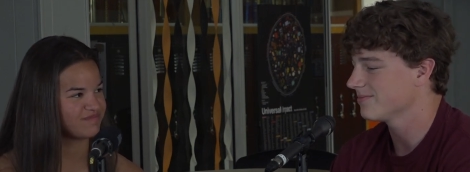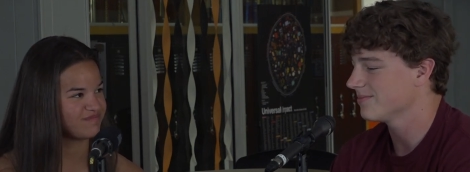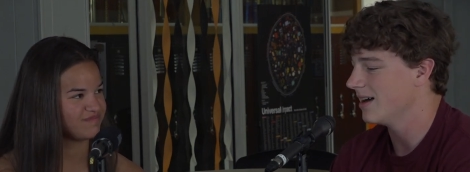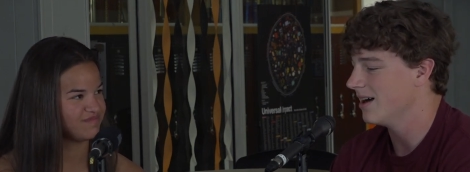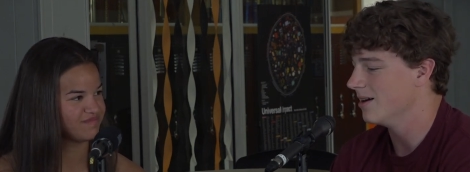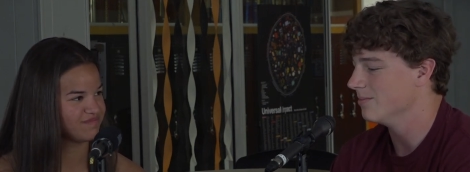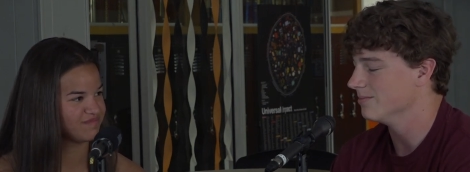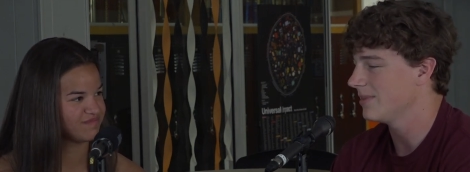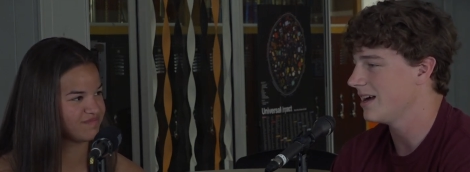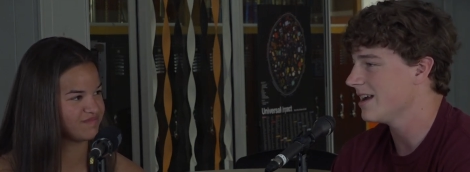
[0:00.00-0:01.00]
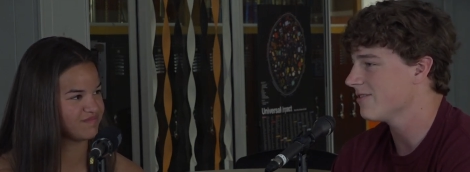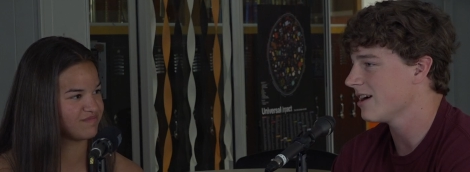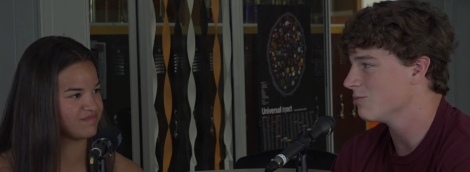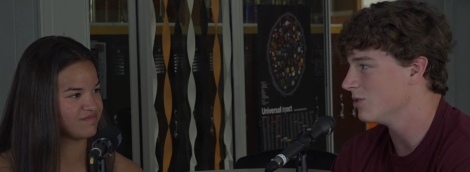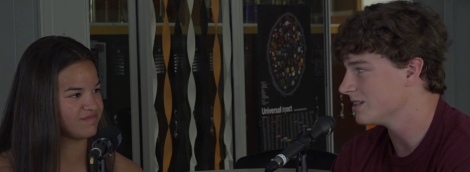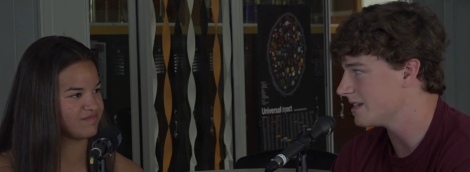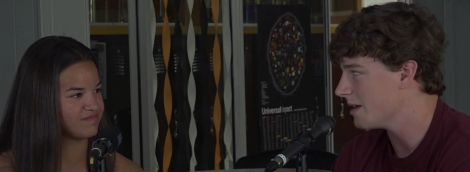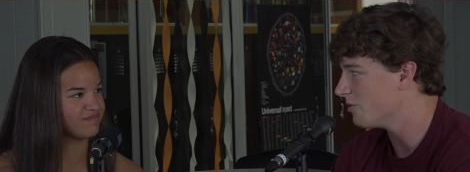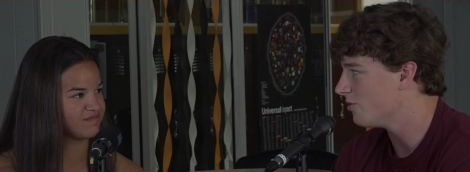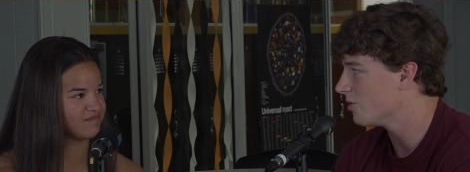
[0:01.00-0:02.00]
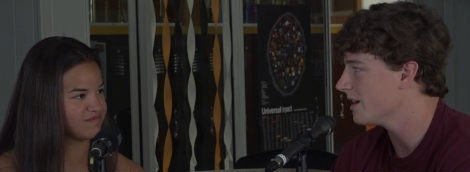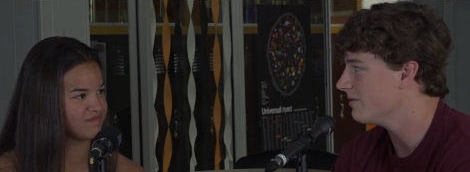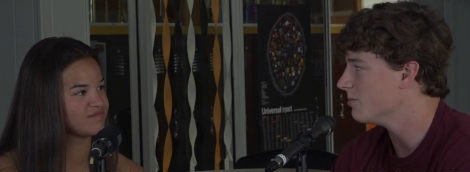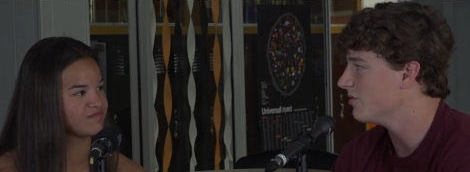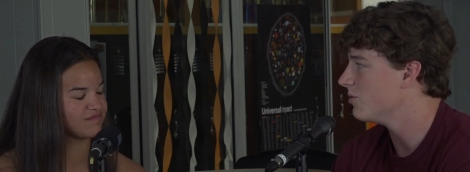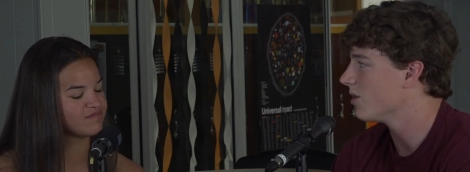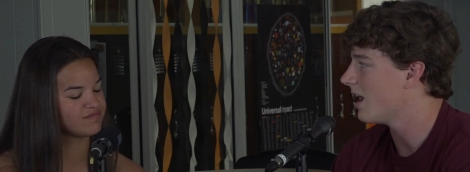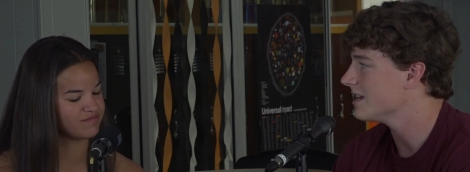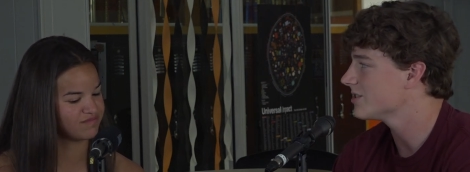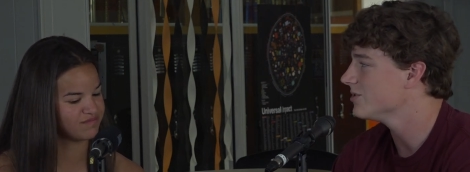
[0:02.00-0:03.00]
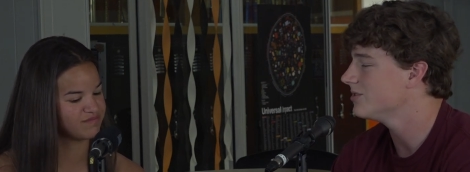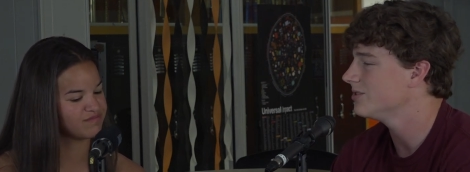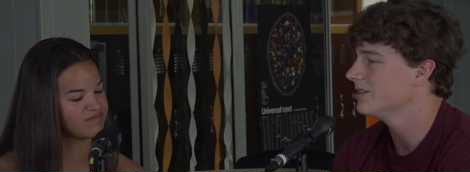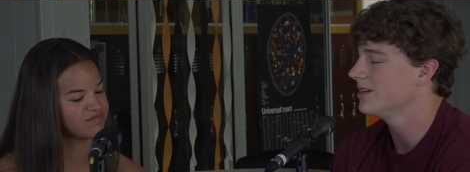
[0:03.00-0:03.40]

Speaker 1: um, I never had won state before, even before high school.